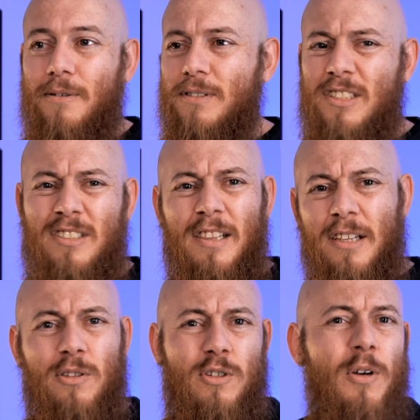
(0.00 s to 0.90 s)
It was just a
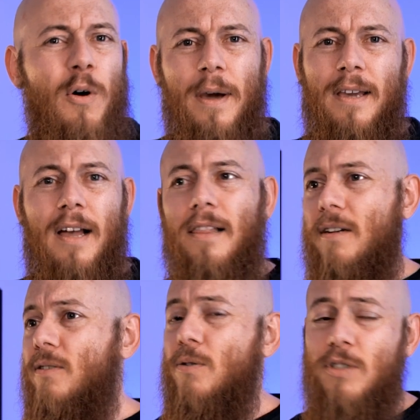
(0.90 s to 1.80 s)
little too quick, a
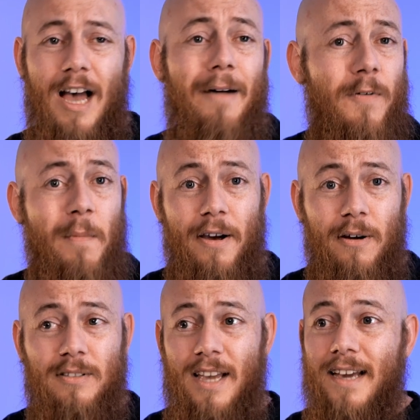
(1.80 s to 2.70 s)
little too sharp for my
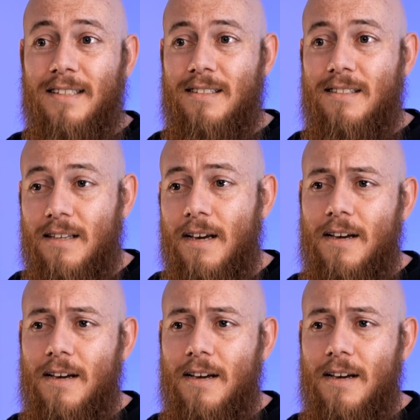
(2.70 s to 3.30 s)
own tastes.